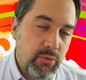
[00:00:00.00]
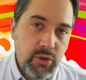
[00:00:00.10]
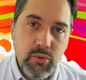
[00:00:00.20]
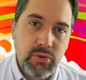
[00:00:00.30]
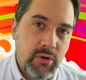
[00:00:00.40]

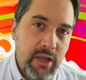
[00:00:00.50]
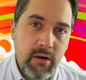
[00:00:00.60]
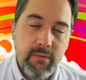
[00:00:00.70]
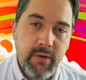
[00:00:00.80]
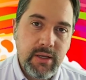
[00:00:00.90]
user
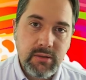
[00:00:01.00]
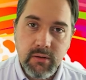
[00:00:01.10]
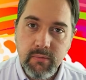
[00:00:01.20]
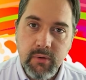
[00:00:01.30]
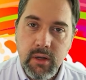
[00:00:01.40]
interface
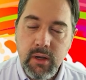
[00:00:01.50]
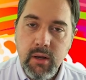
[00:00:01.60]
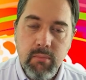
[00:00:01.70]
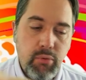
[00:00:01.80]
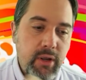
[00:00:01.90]
of
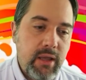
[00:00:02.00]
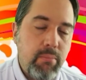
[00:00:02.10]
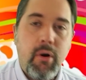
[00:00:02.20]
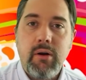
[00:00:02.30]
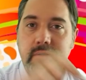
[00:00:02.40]
bringing
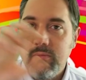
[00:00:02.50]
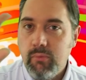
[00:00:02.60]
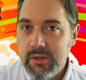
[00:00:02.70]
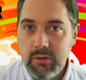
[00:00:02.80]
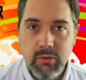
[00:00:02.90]
parts of
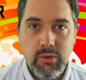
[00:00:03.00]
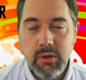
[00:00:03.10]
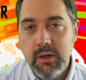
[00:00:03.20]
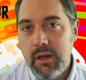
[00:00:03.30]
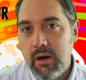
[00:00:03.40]

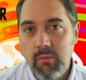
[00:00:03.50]
resolution here,